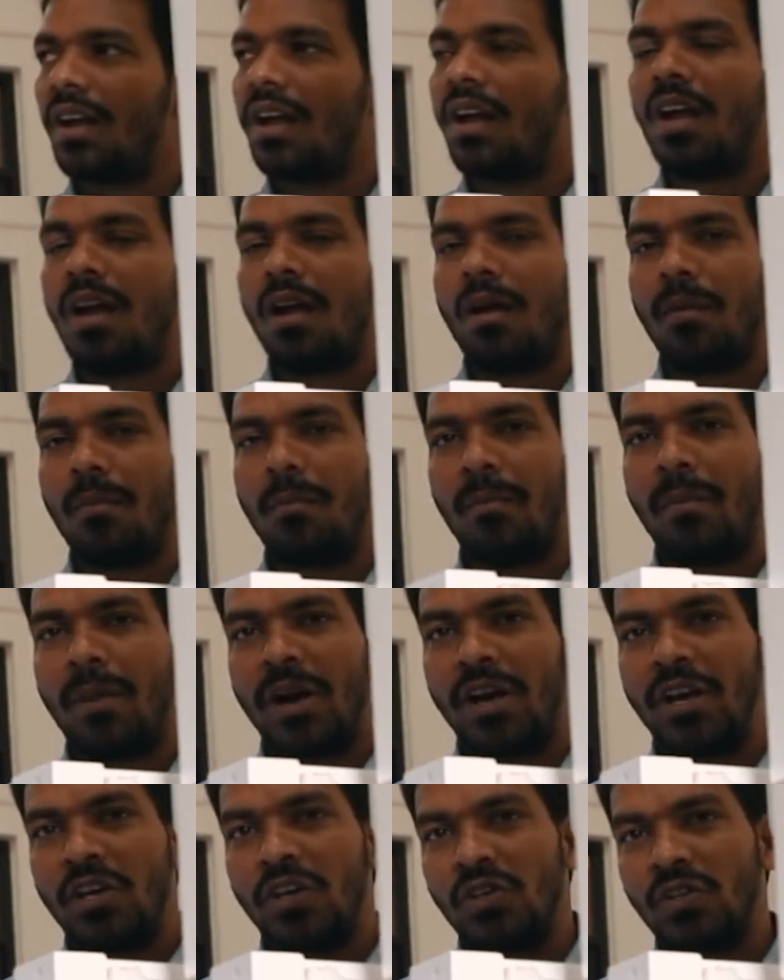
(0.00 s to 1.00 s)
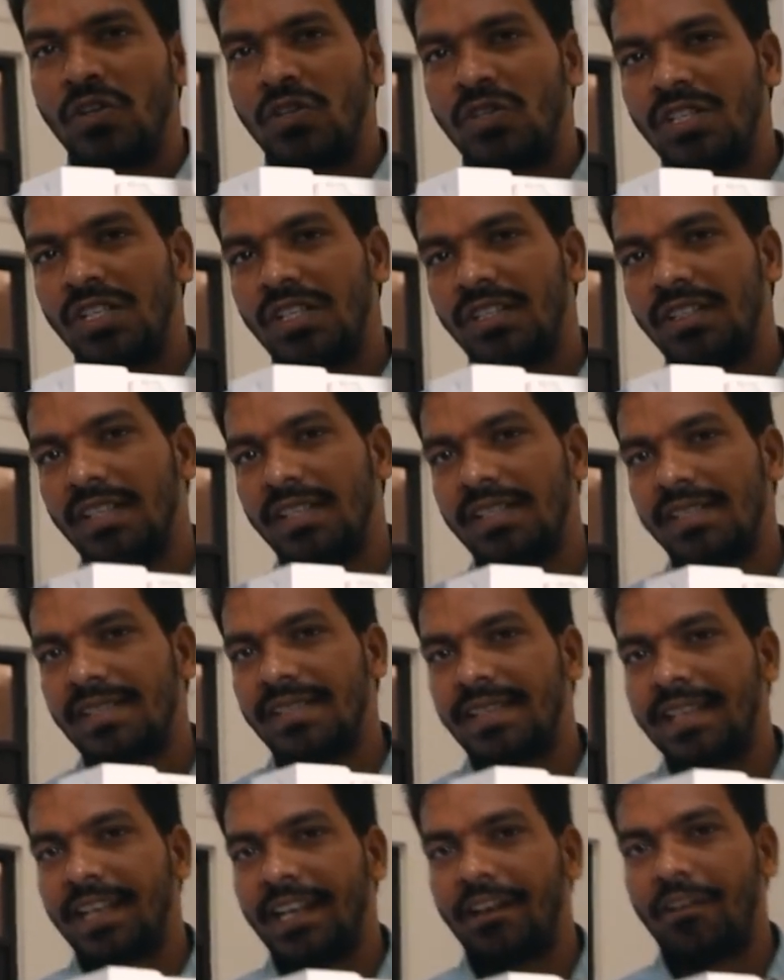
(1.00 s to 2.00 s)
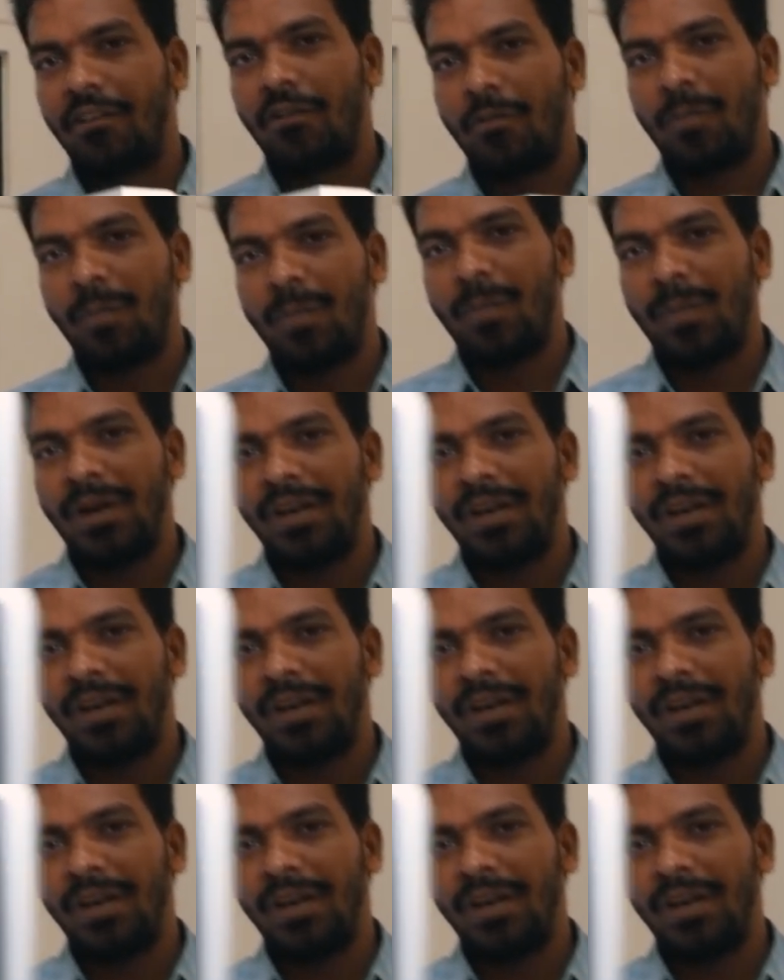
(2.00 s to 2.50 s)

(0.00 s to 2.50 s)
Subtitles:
are a college, try to improve the practical knowledge in the